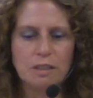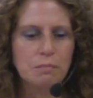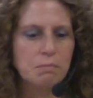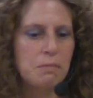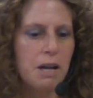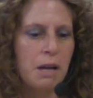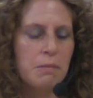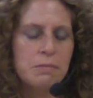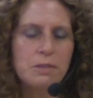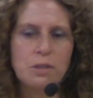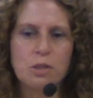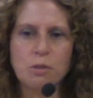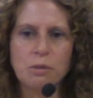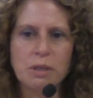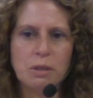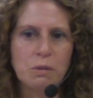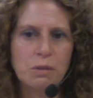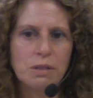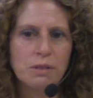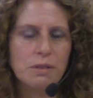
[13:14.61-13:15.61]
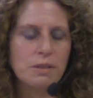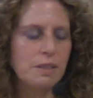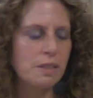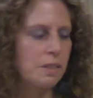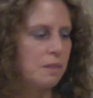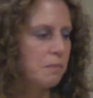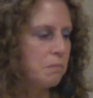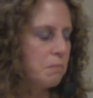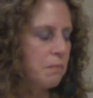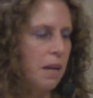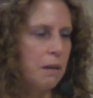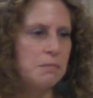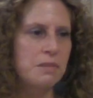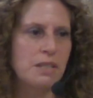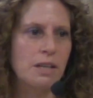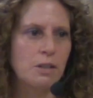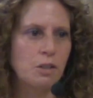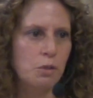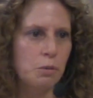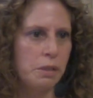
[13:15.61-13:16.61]
Mom's doing worse, Mom's
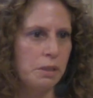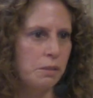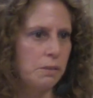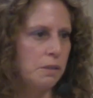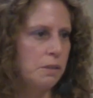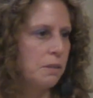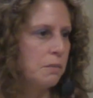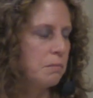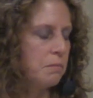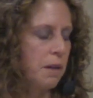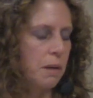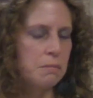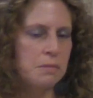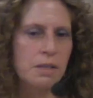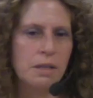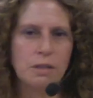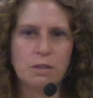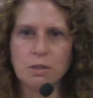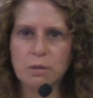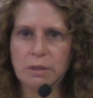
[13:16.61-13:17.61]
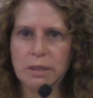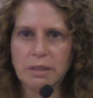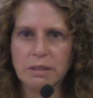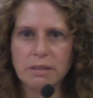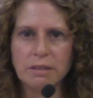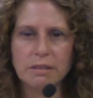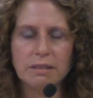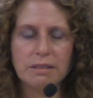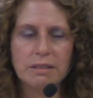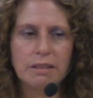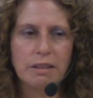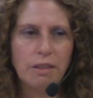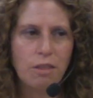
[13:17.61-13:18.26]
not doing good, Mom's not doing good.